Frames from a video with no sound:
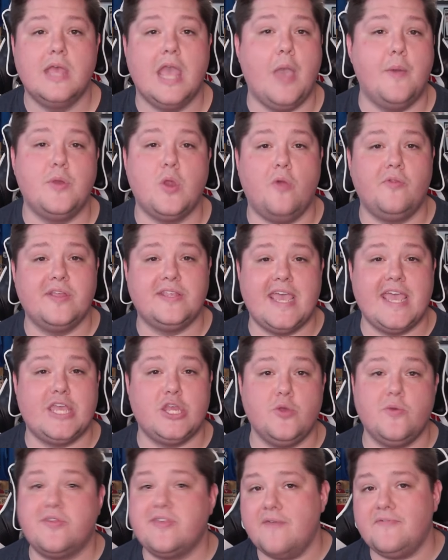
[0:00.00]
it would only take
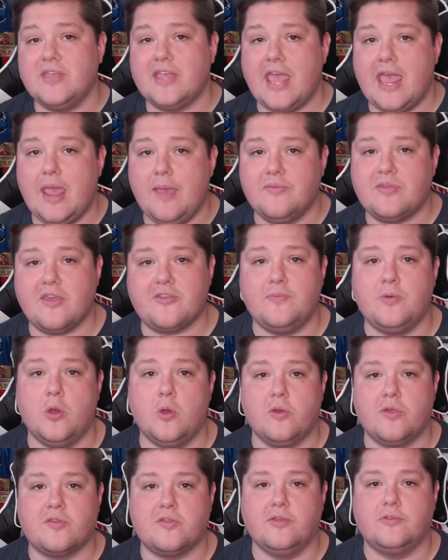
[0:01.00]
you seven games as
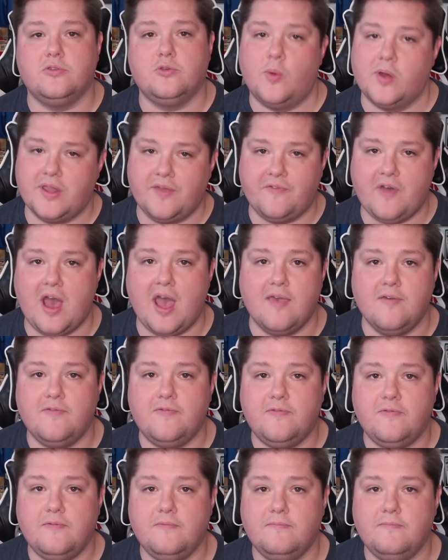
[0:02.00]
opposed to 25.